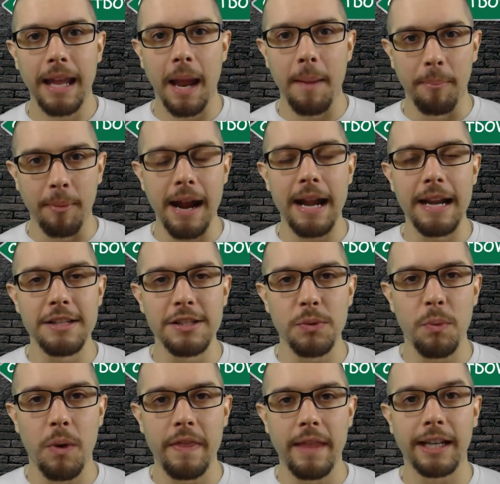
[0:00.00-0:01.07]
And Bran is the
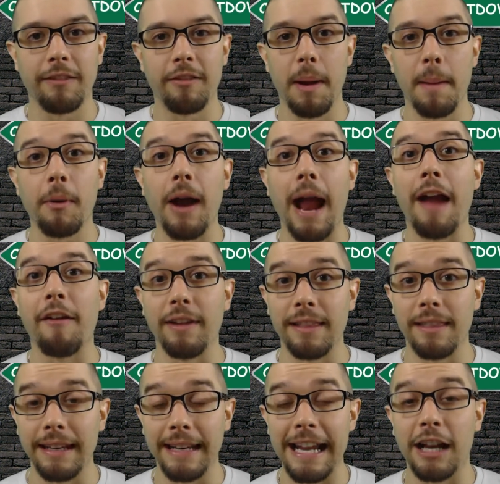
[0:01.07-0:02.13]
one that can remember everything,